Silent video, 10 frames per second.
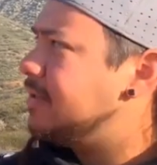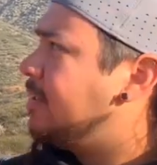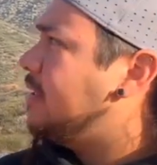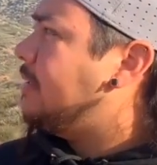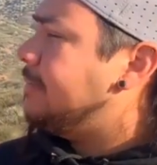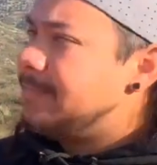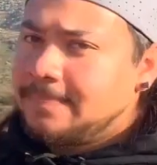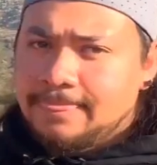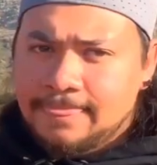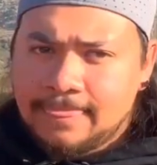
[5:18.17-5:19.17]
Wait.
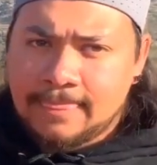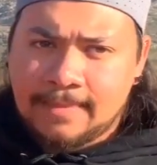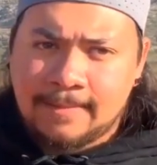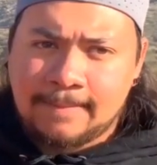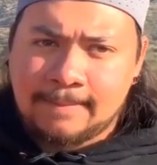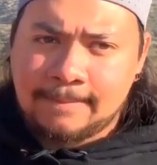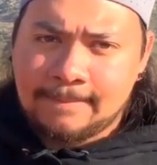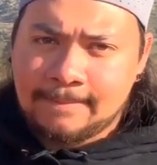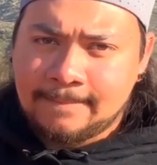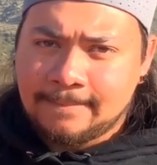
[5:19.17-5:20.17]

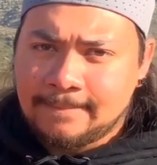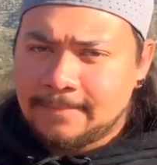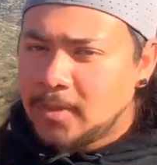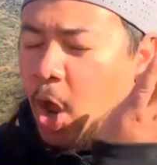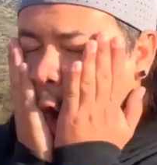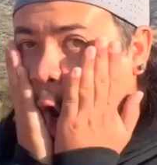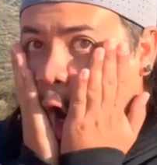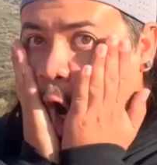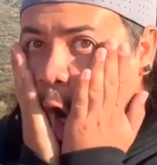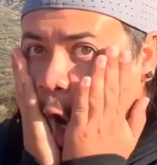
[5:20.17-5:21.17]
So what you're
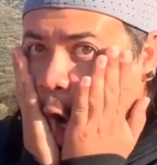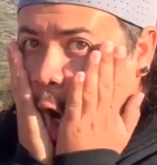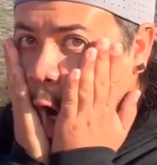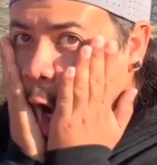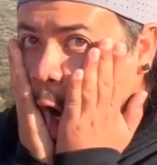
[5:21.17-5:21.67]
telling me